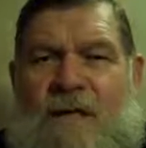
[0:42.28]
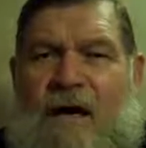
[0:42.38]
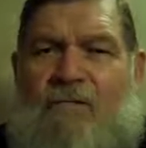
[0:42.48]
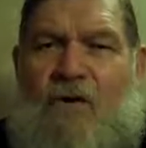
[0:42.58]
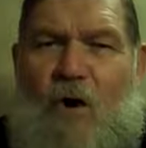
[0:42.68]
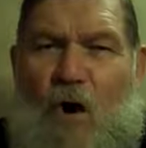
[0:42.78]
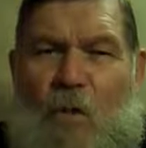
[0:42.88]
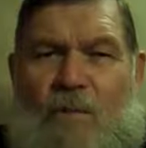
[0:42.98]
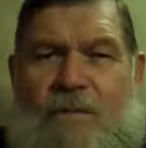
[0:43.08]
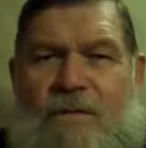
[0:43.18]
they have no
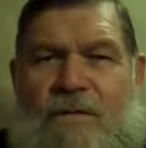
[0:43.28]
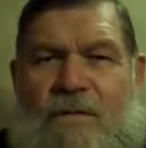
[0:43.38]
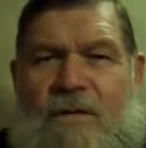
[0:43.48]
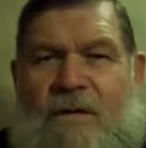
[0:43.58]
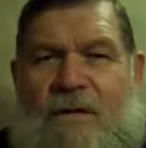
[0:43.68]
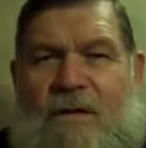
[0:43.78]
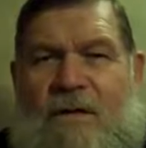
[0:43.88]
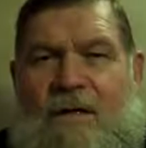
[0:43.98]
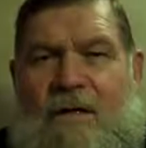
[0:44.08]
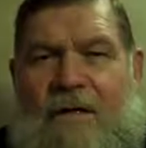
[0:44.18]
hope,
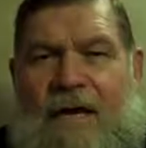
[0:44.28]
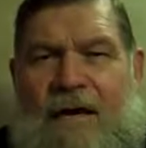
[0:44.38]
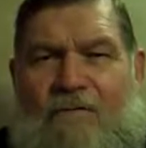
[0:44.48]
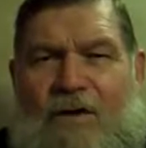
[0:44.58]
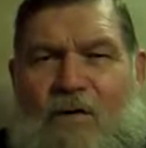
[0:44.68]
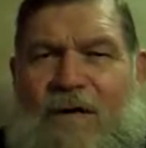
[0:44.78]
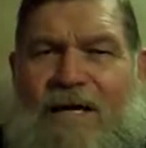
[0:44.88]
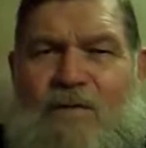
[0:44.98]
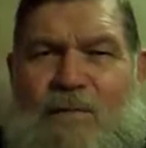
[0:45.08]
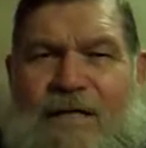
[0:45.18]
they have no
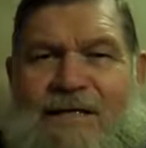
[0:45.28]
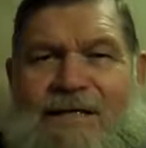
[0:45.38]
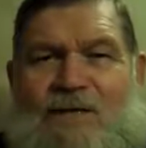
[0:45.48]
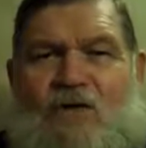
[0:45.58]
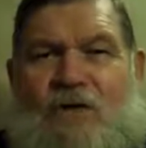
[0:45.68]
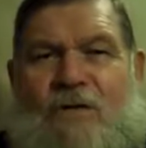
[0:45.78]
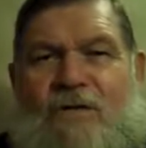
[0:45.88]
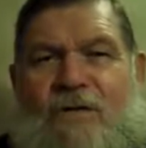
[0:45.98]
expectation.